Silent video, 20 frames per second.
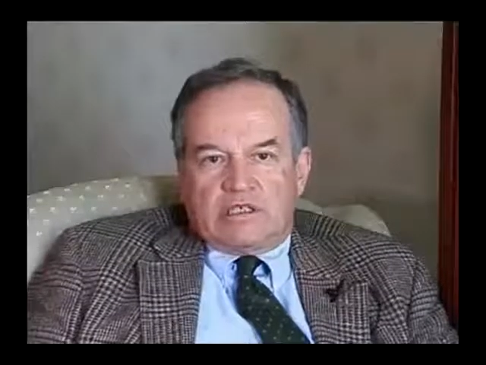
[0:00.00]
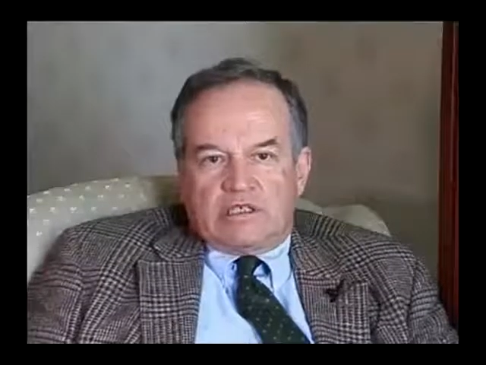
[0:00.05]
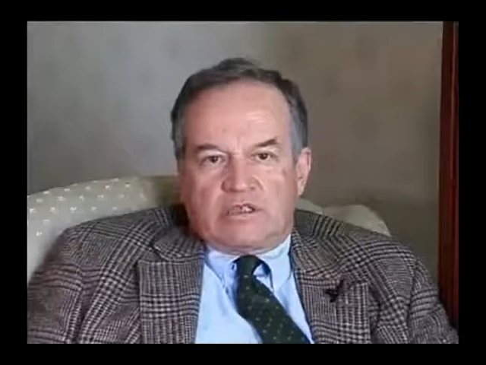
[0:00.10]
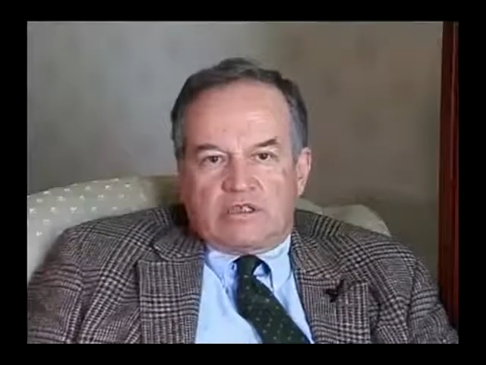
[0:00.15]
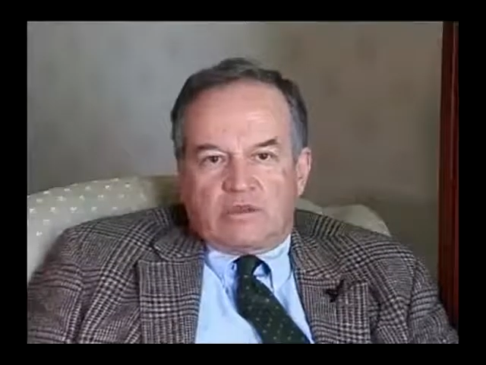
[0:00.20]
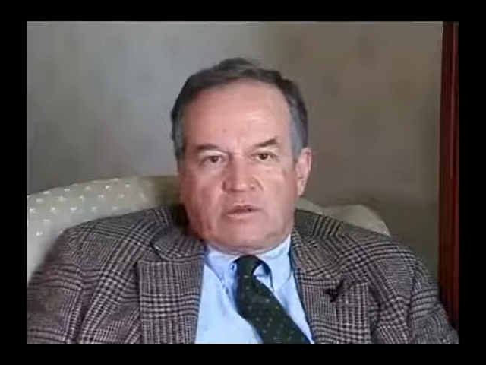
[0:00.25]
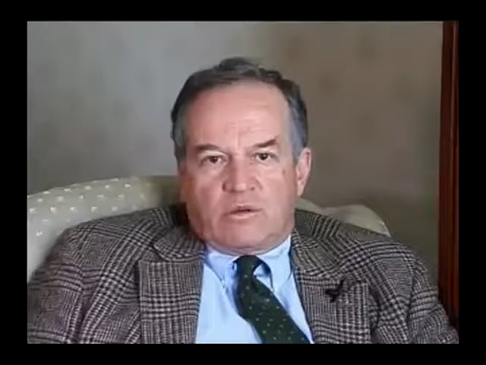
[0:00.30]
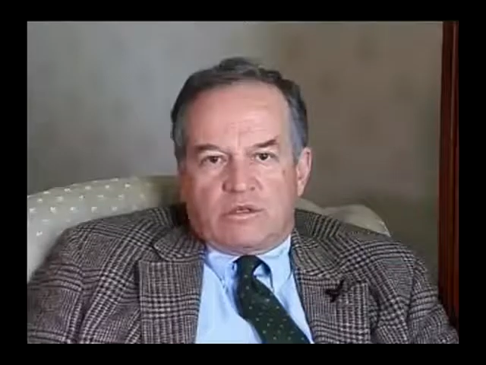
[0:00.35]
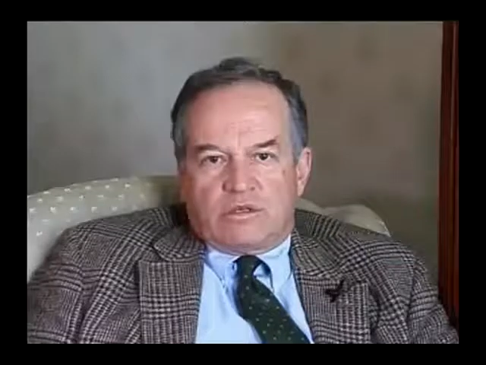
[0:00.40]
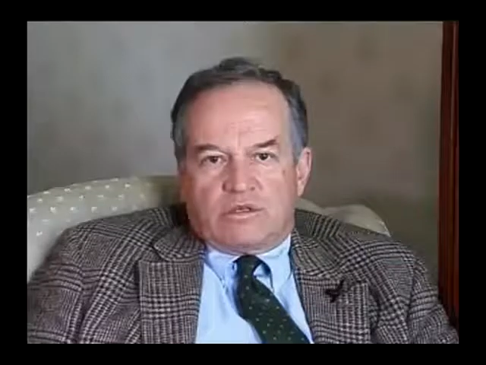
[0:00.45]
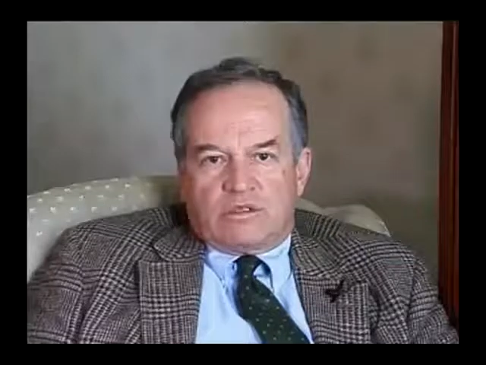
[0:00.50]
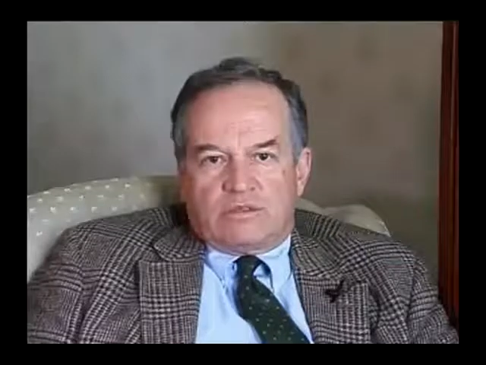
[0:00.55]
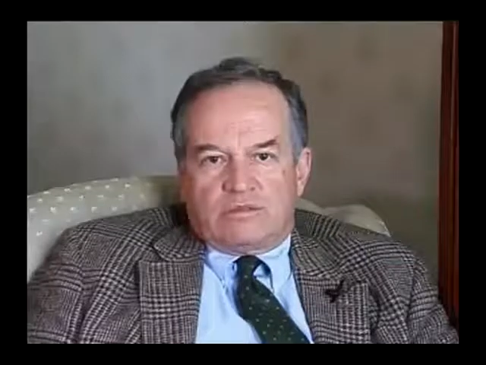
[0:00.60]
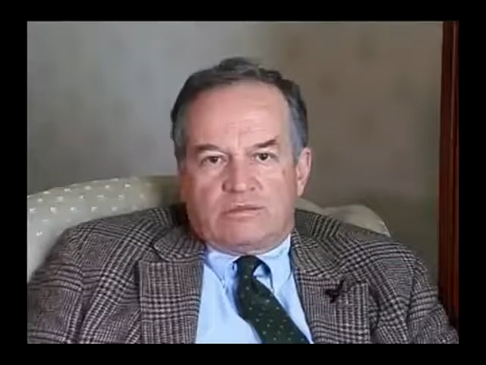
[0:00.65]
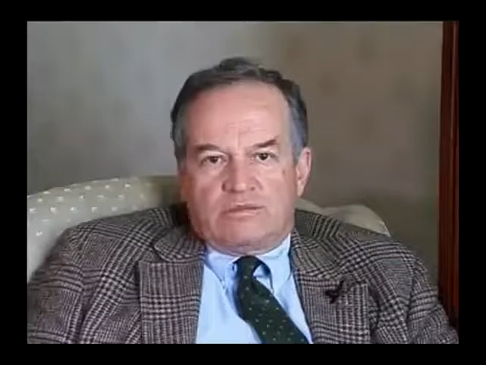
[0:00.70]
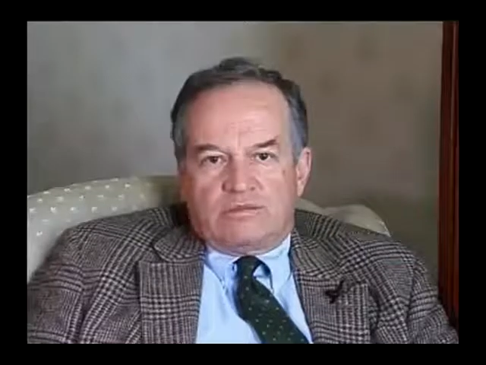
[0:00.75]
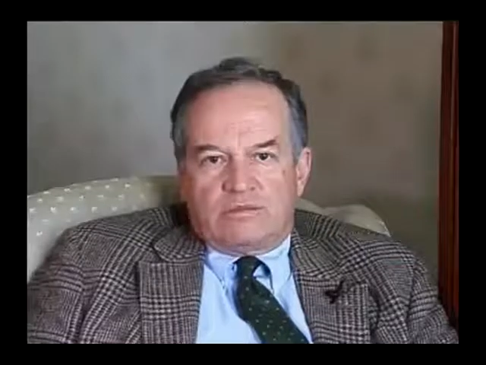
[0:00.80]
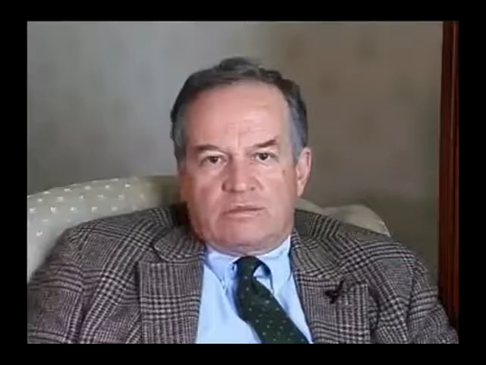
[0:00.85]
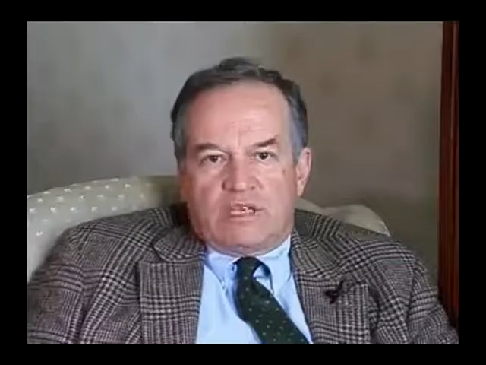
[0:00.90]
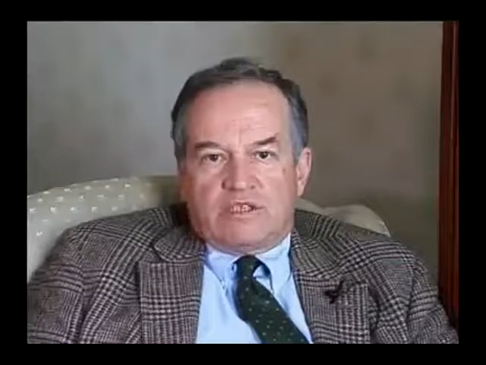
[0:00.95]

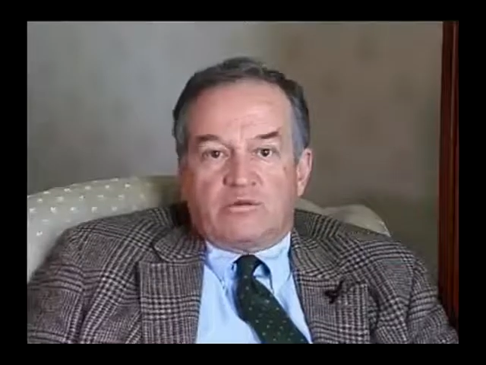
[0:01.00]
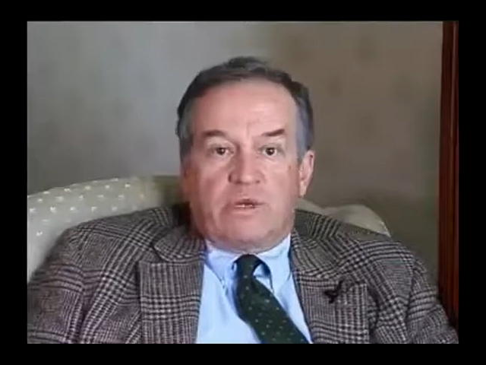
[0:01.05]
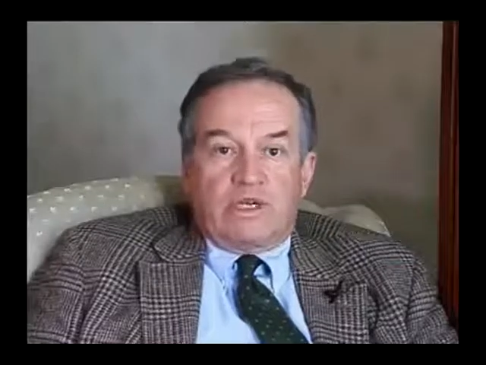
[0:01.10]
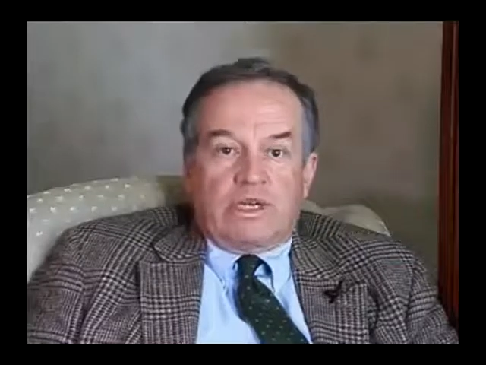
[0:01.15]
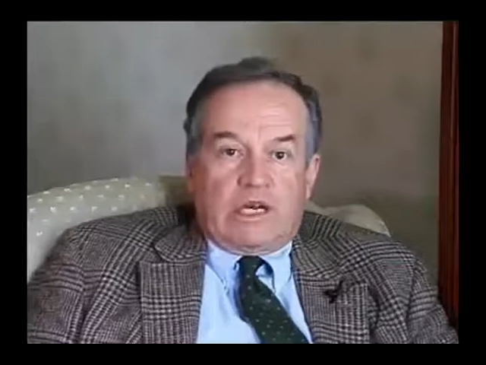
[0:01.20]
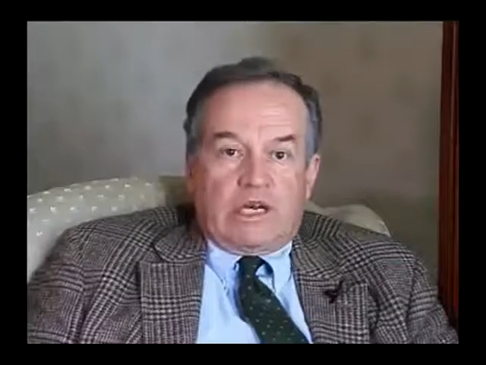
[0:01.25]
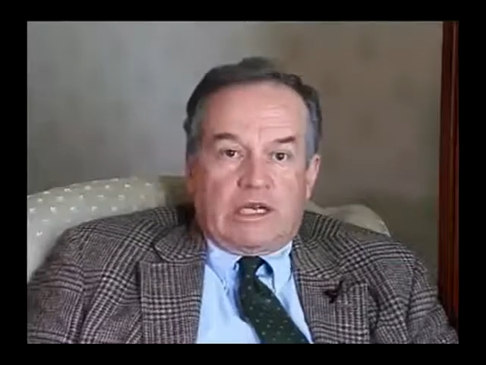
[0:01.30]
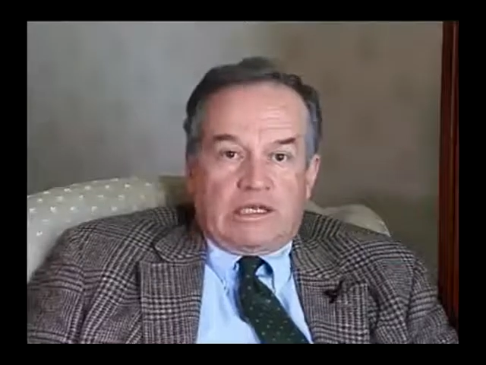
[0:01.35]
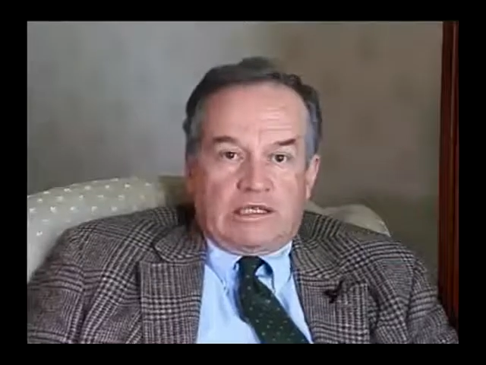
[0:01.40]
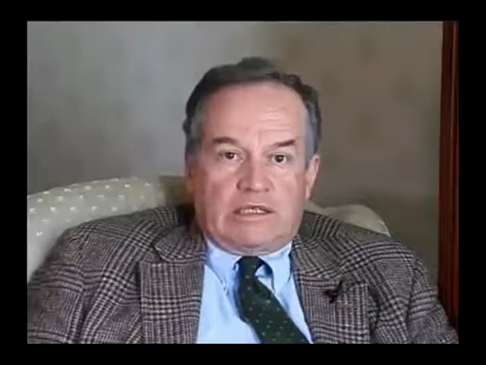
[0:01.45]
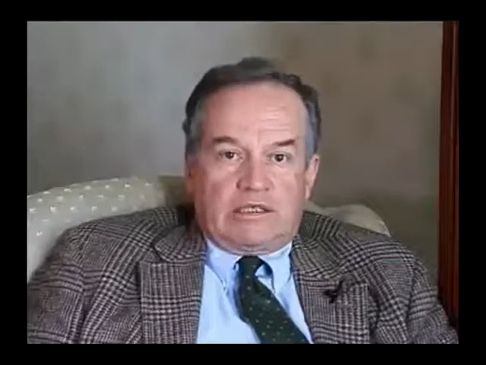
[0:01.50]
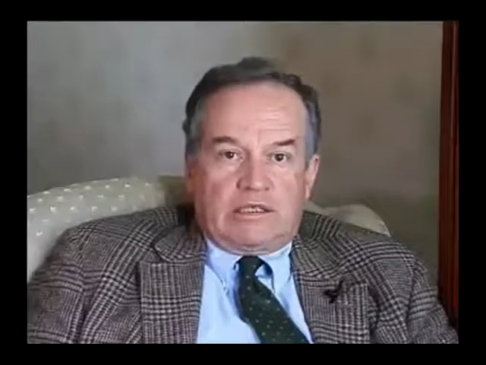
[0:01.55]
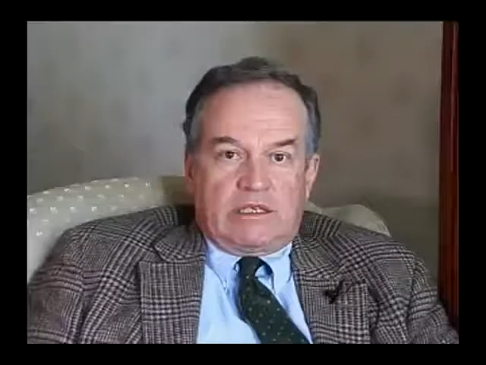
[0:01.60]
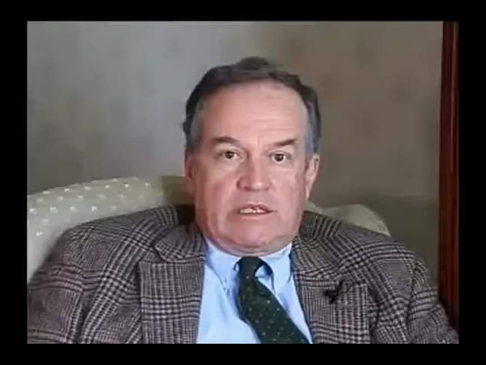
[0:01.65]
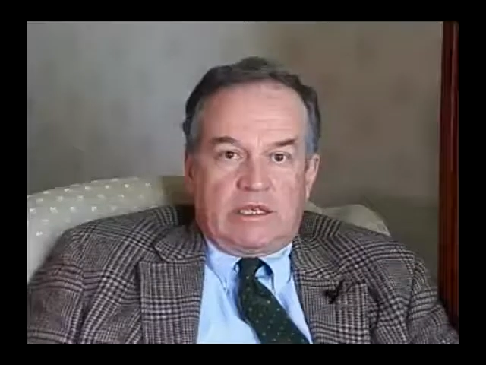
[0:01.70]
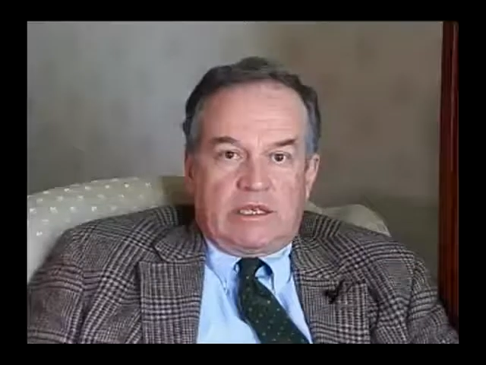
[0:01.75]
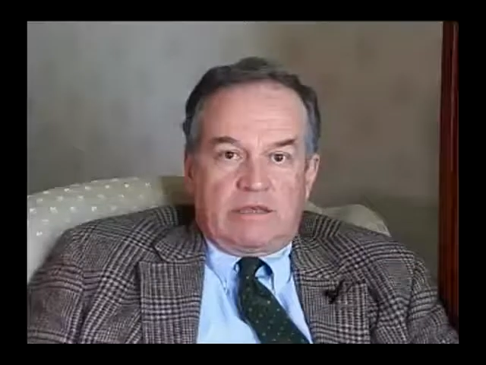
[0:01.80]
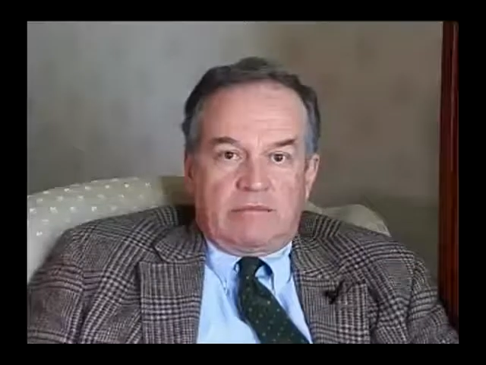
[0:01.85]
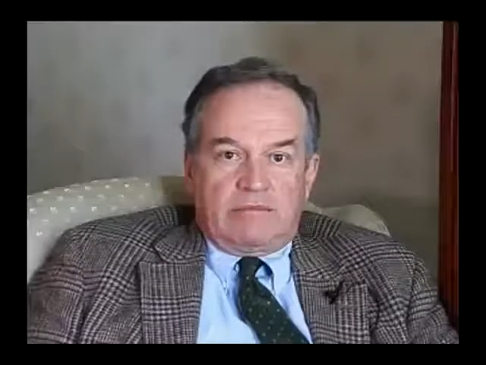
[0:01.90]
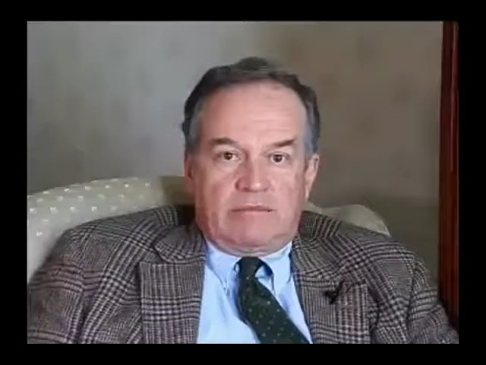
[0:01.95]
discourse, as we call it
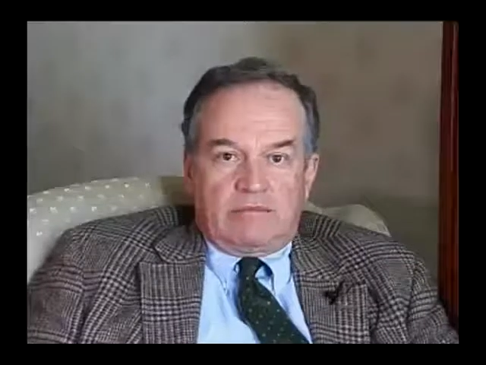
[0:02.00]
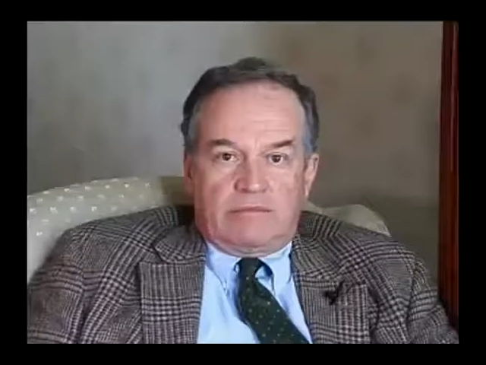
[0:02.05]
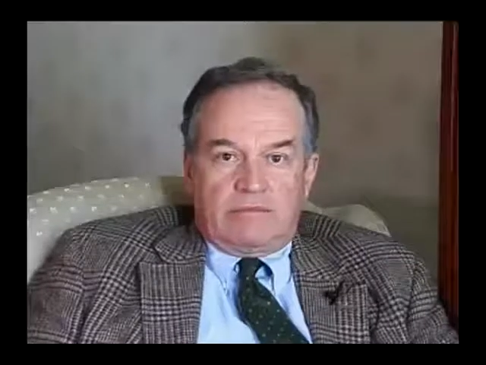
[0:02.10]
today.